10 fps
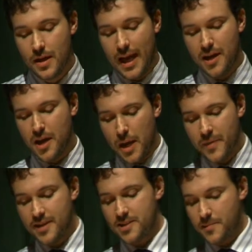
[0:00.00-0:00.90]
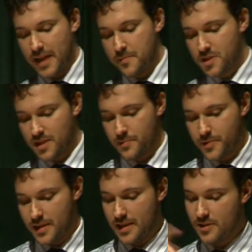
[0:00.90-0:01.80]
I may sometimes slip
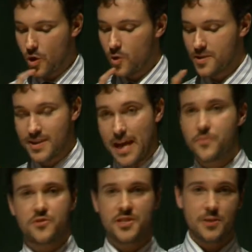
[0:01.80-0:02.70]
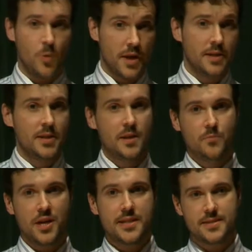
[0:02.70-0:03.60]
and call it M31,
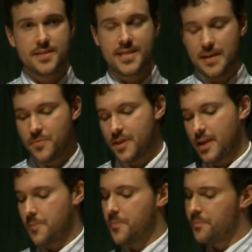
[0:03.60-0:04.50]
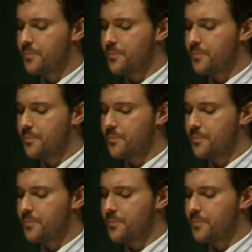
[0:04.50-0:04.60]
but it's the same thing.